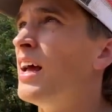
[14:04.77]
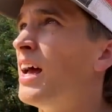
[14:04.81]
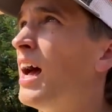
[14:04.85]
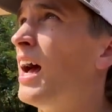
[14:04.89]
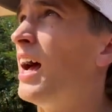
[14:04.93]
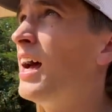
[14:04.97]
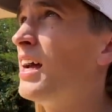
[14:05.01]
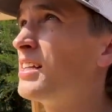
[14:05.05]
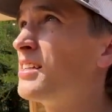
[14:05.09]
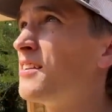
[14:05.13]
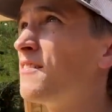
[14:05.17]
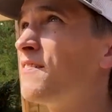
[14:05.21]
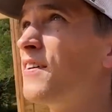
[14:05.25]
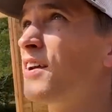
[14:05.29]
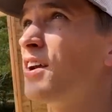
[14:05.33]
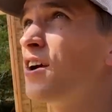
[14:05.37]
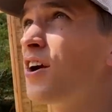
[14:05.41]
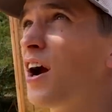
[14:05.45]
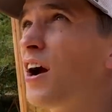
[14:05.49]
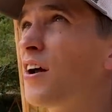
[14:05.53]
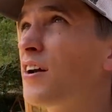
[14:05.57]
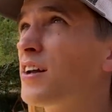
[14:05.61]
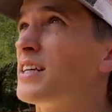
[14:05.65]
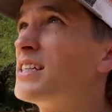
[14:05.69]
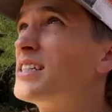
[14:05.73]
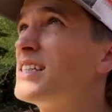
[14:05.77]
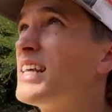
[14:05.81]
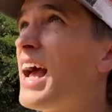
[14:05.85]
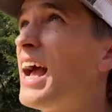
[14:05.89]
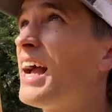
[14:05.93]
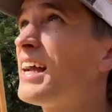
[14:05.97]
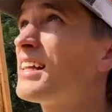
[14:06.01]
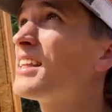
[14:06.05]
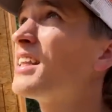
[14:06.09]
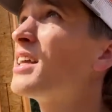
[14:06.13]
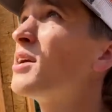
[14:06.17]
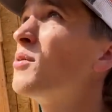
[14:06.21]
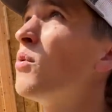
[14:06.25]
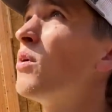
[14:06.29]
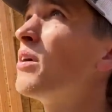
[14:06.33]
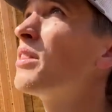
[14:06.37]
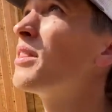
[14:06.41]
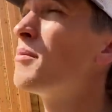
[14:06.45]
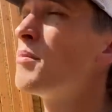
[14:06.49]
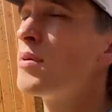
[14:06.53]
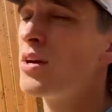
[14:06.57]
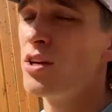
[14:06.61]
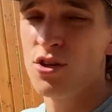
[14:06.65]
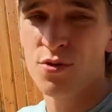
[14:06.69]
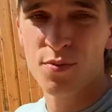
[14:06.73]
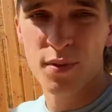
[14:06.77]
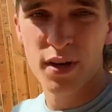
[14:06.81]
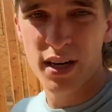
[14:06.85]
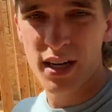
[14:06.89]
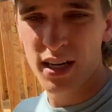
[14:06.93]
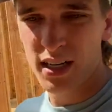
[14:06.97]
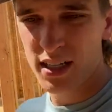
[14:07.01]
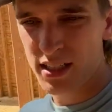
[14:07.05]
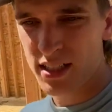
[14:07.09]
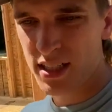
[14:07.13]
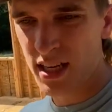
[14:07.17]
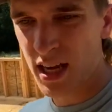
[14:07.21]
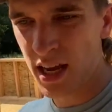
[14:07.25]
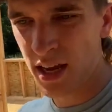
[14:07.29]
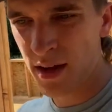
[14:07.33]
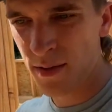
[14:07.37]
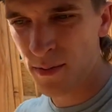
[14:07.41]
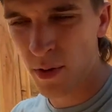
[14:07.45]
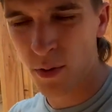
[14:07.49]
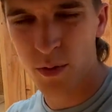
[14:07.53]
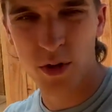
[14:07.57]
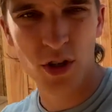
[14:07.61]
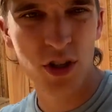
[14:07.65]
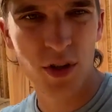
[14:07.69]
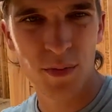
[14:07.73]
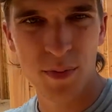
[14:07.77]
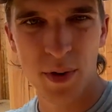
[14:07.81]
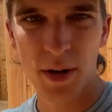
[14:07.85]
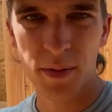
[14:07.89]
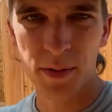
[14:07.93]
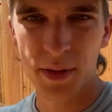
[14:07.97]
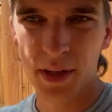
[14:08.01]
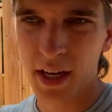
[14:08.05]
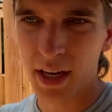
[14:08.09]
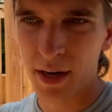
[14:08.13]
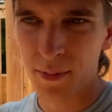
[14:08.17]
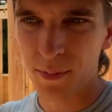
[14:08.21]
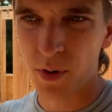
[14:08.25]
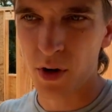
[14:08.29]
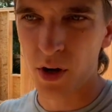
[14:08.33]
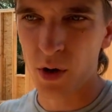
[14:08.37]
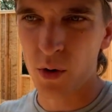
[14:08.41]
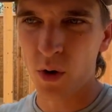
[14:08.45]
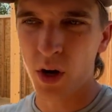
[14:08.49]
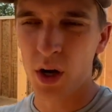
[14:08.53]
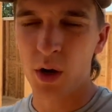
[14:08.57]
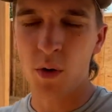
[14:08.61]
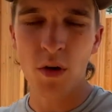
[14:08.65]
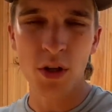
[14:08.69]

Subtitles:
to figure out exactly what the measurement is, but we should be able to get it pretty quick.